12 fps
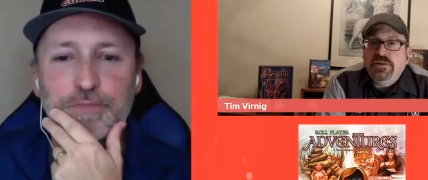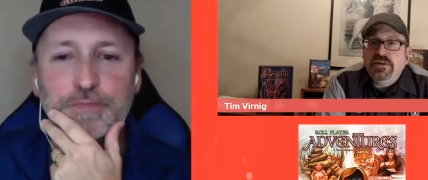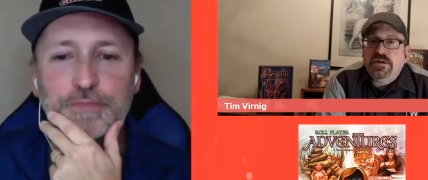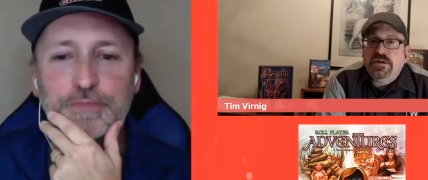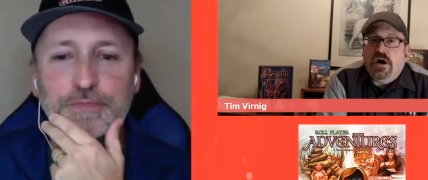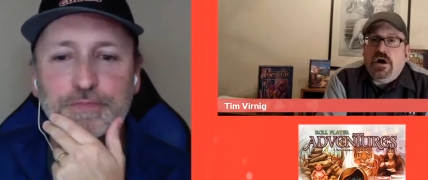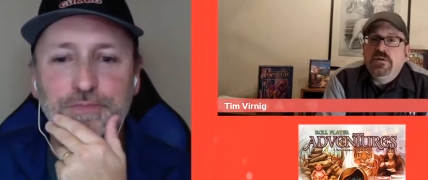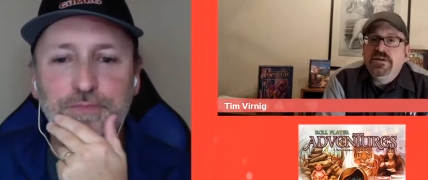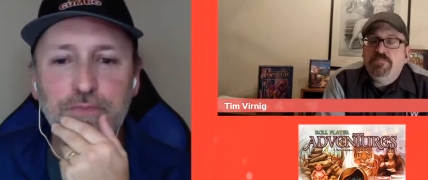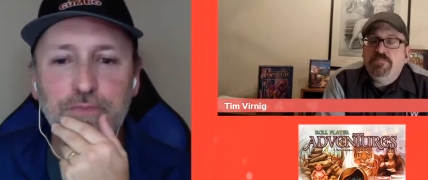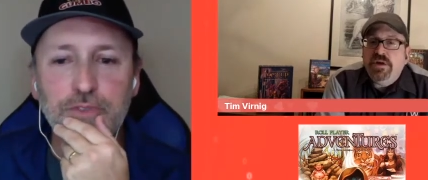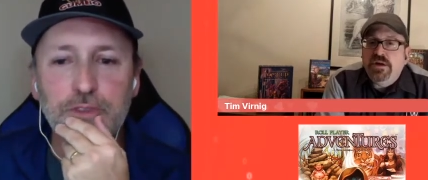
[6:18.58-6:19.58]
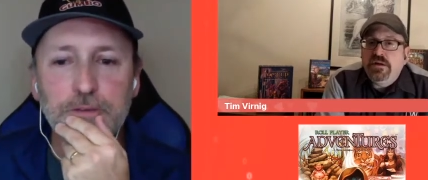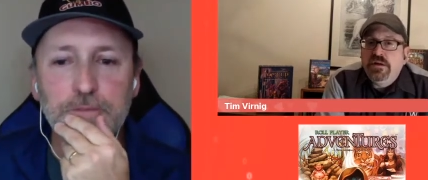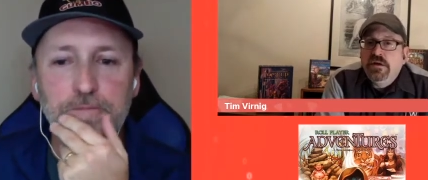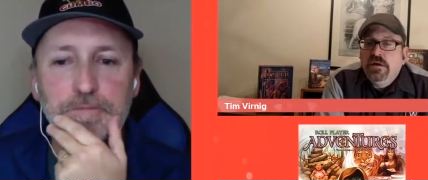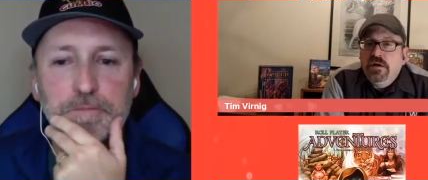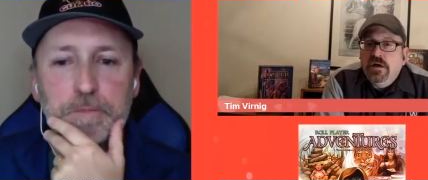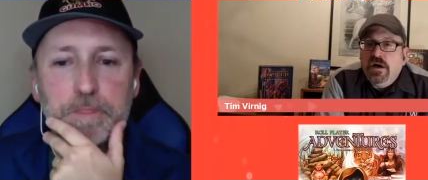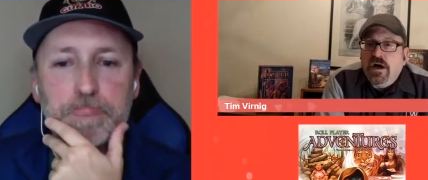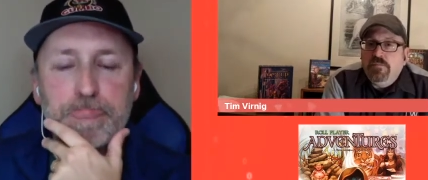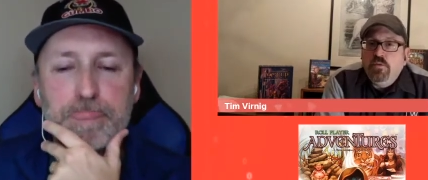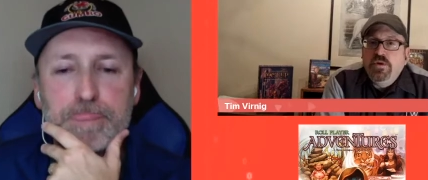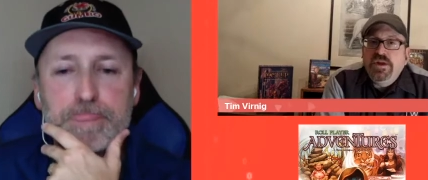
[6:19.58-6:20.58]
Speaker 1: has always been
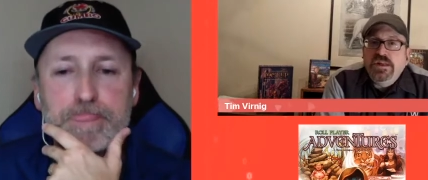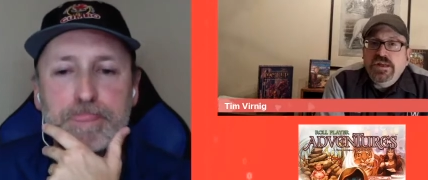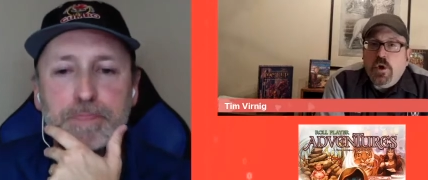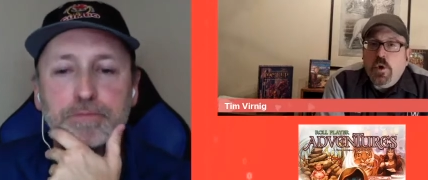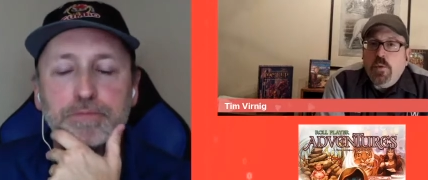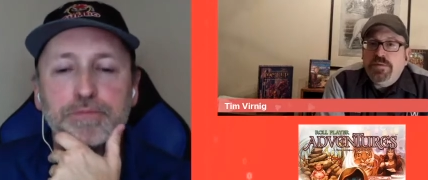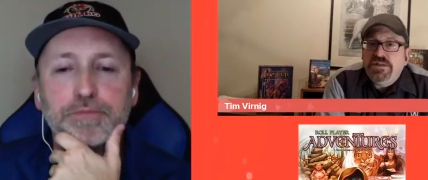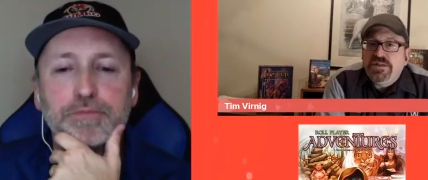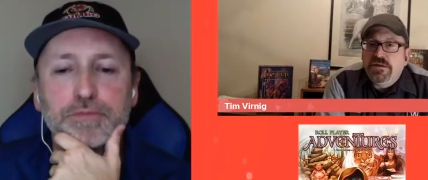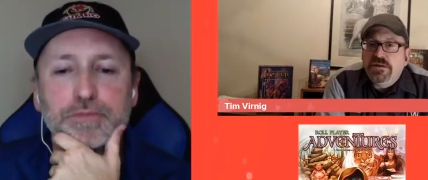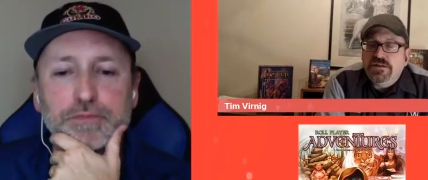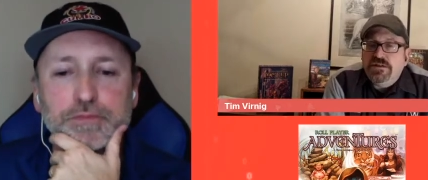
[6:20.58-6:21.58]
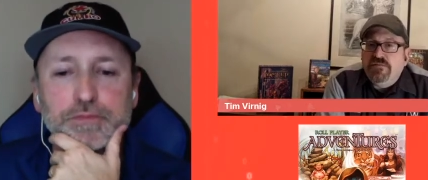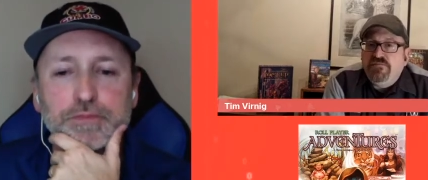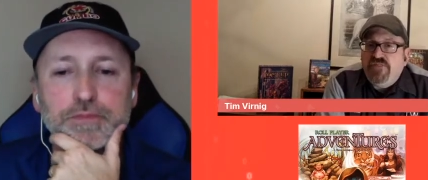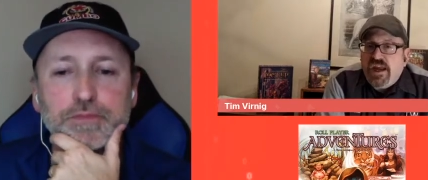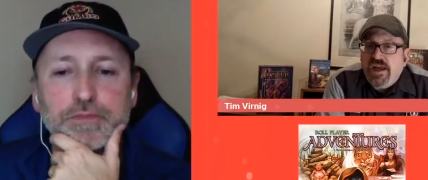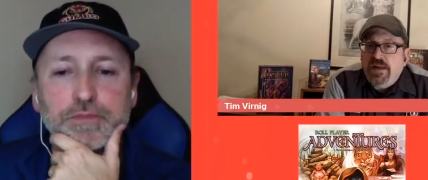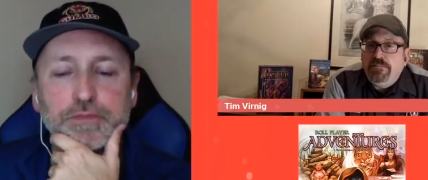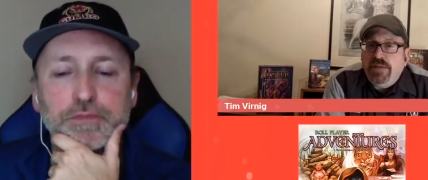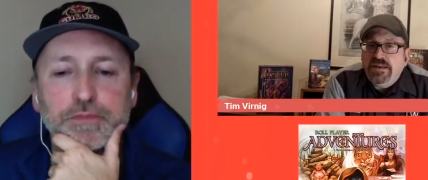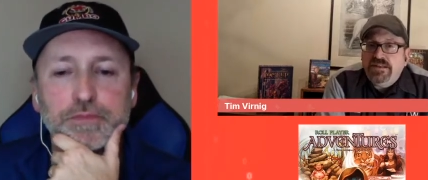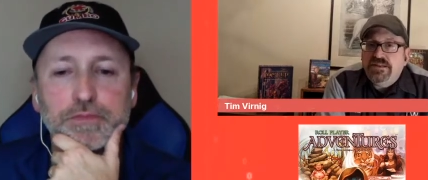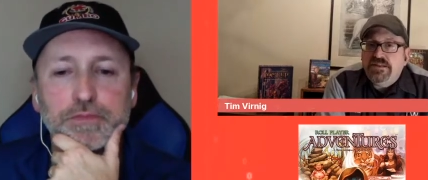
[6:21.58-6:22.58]
um, really open to, to
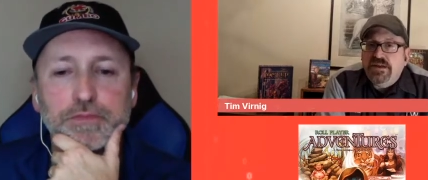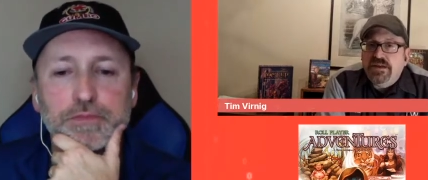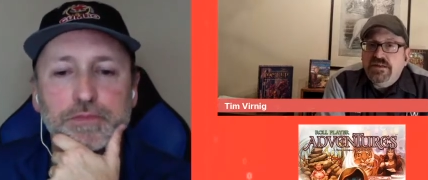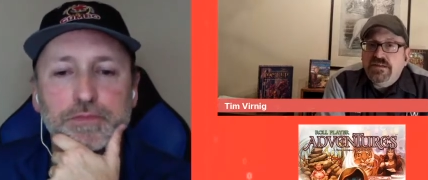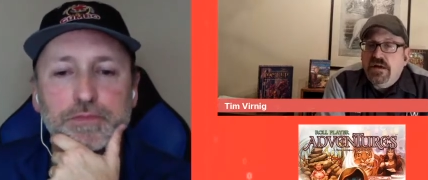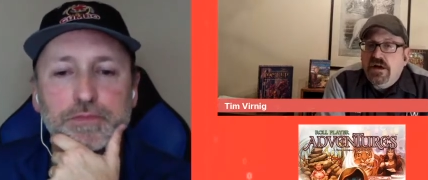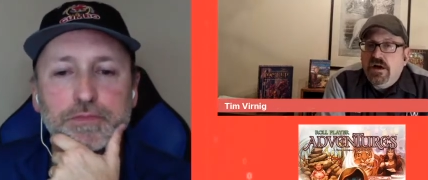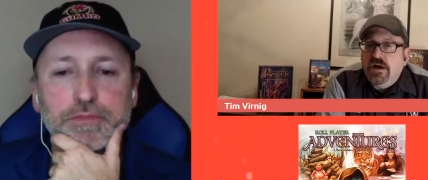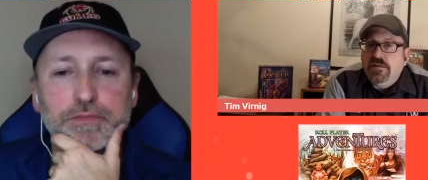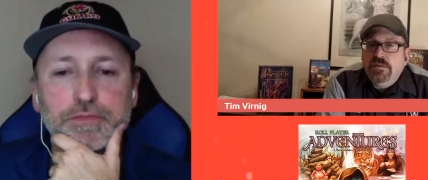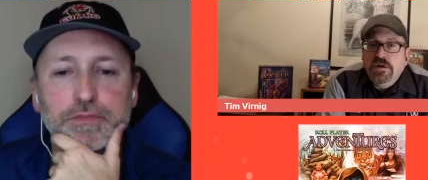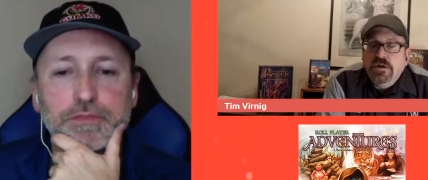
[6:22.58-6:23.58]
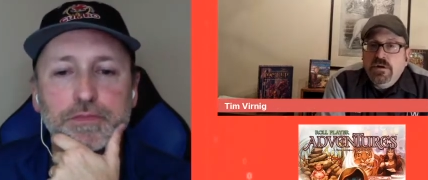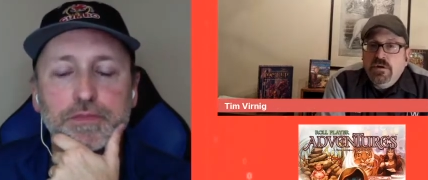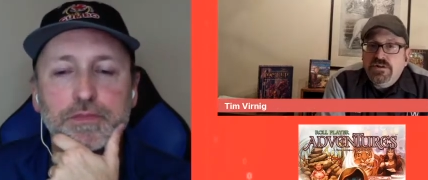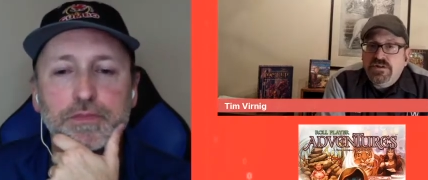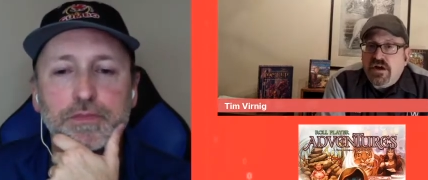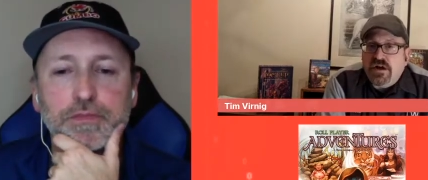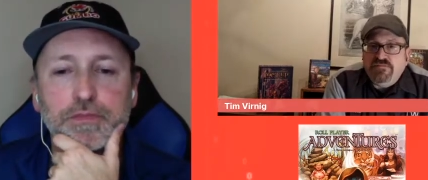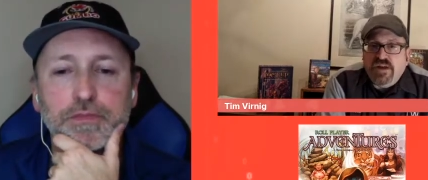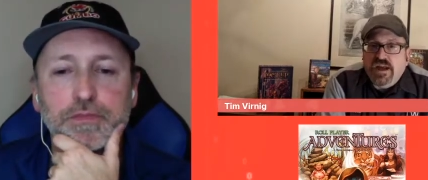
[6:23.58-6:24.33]
fan-based uh, um, stuff.